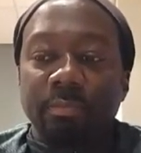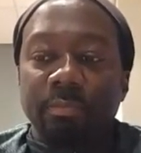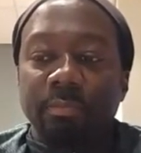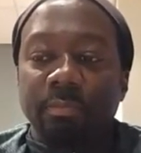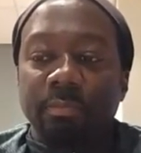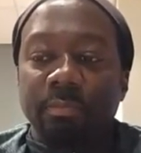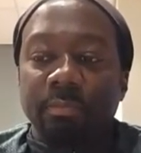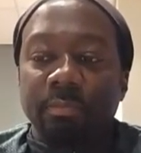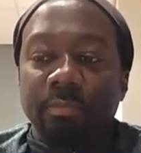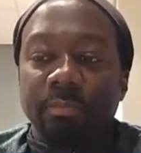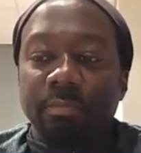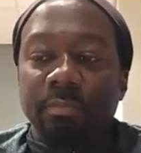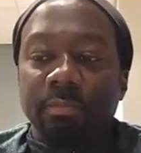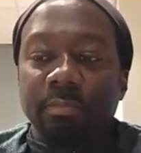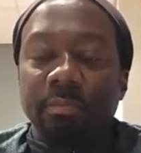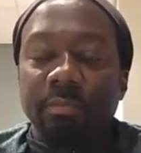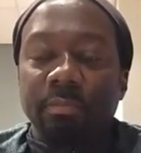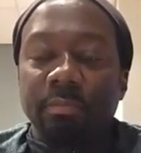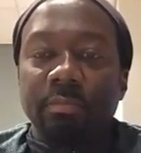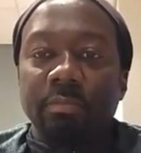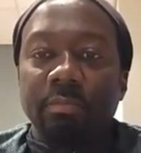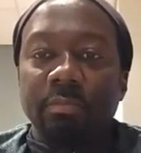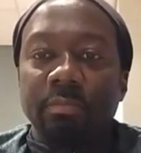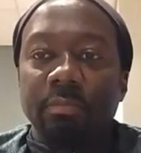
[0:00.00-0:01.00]

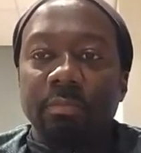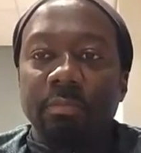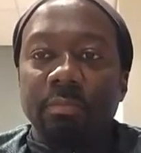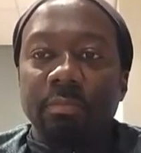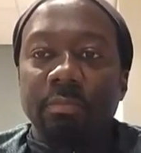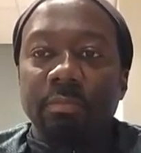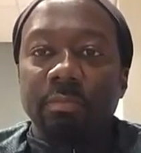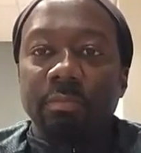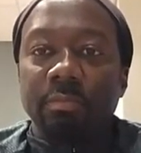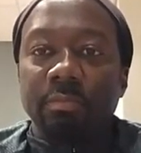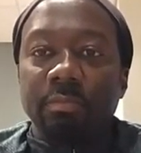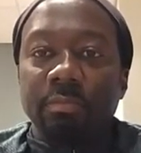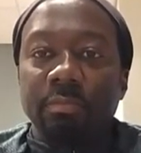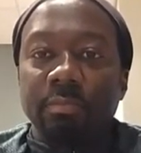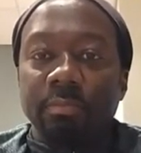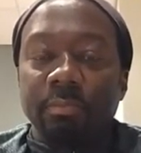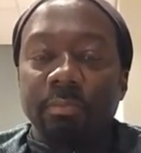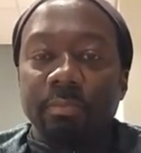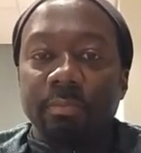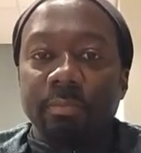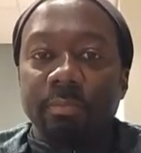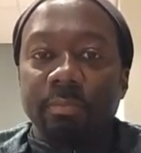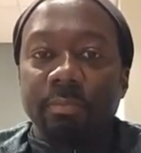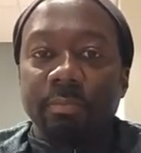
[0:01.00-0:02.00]

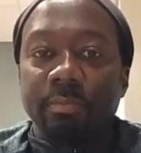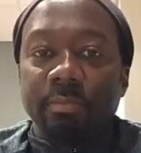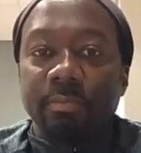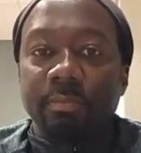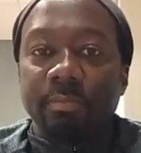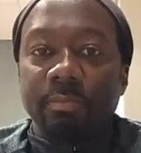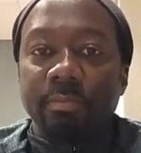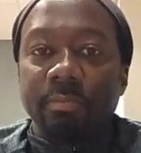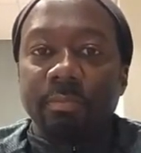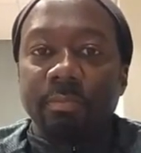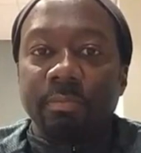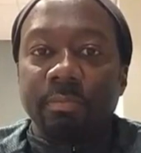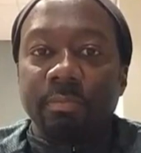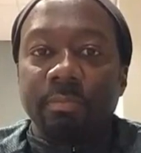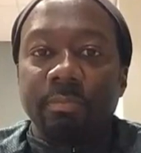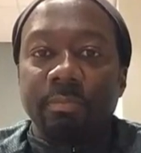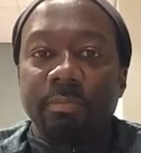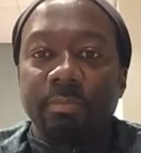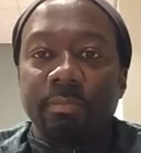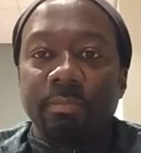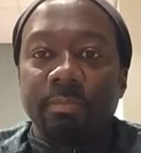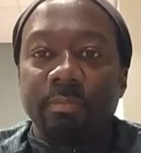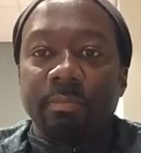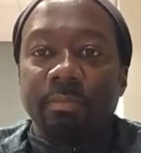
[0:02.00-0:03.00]

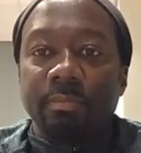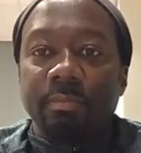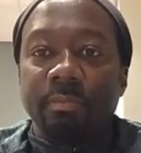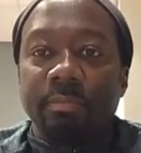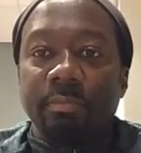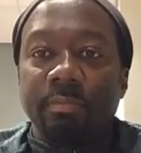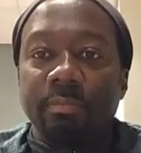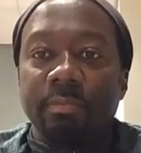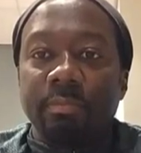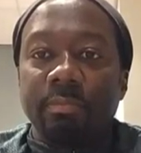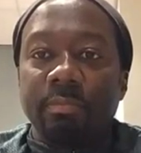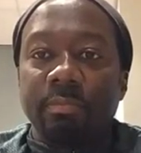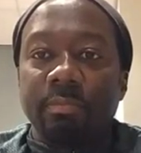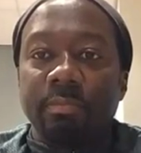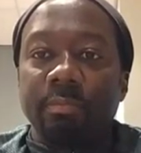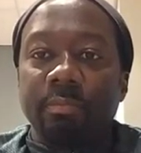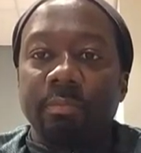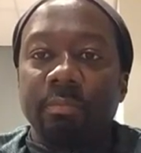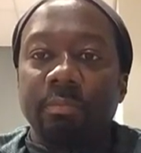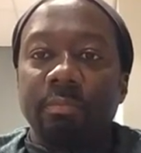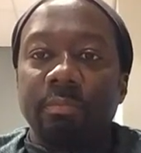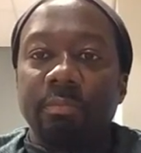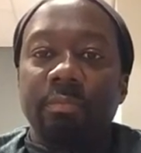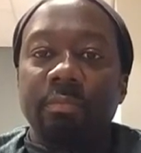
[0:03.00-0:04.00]

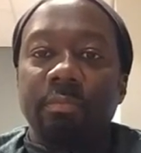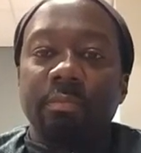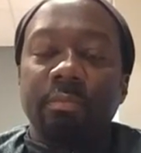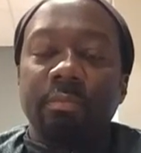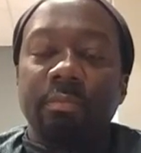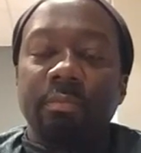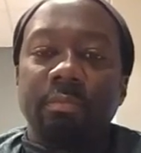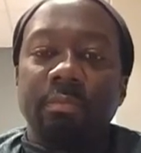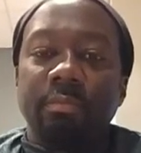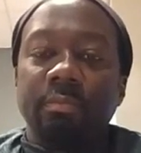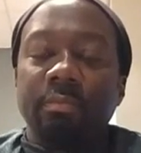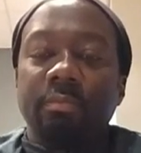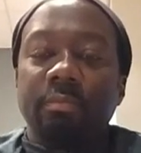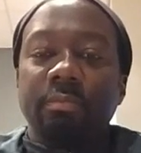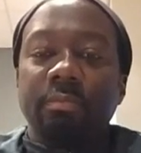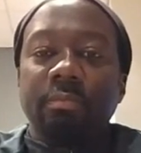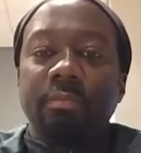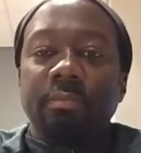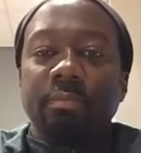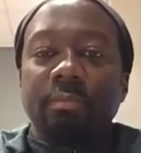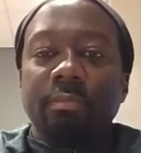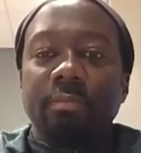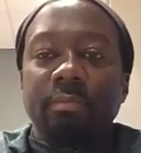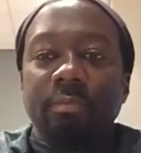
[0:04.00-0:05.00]

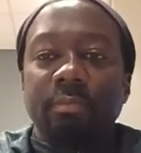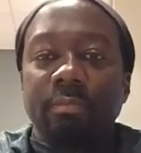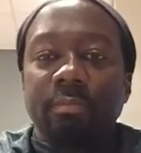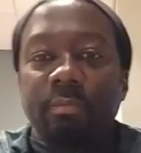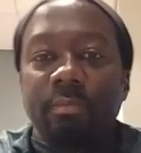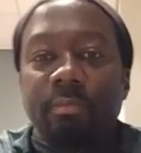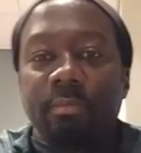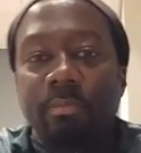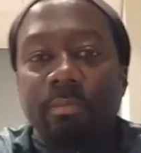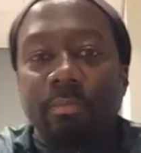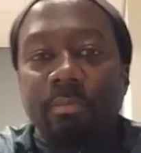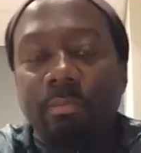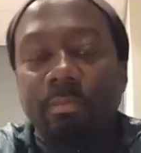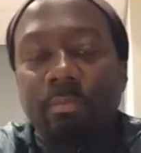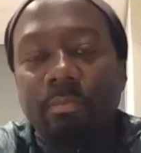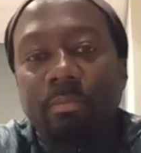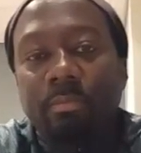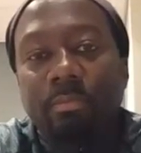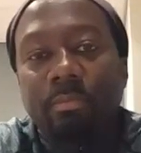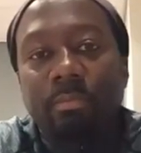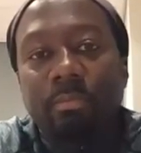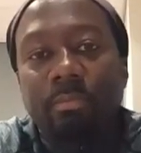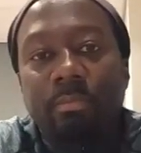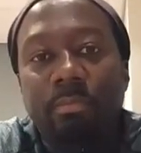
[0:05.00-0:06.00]

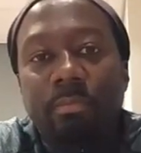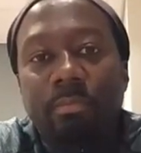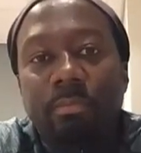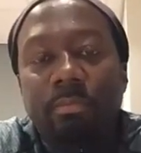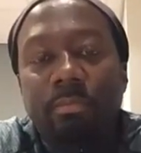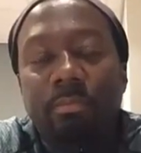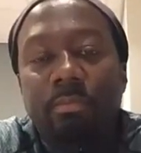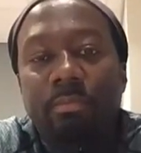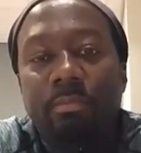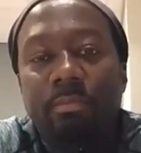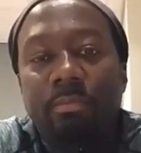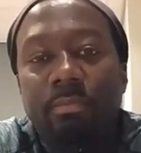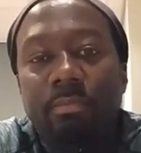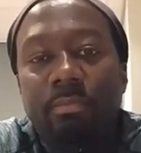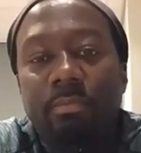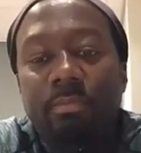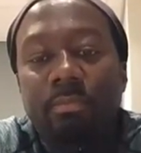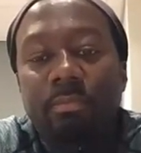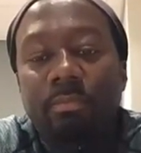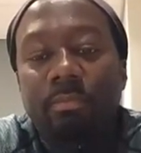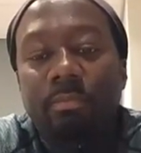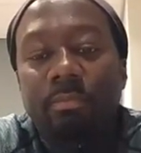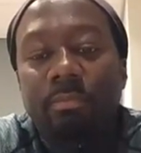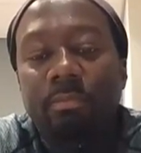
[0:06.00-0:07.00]

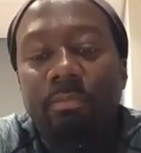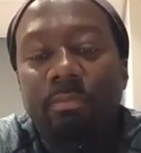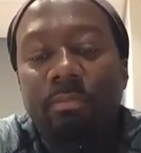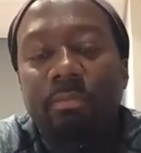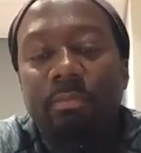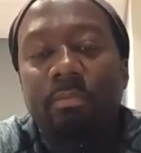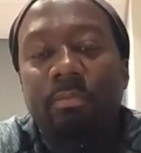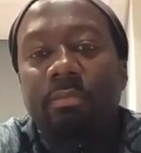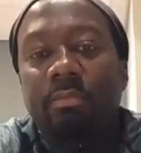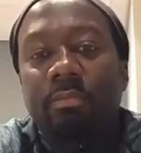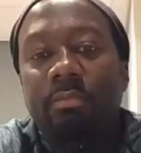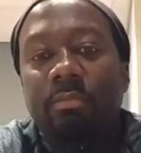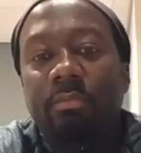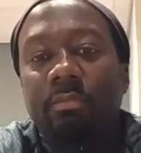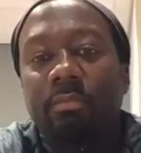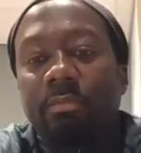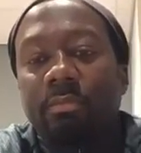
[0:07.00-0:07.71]
No words are spoken by the person on screen.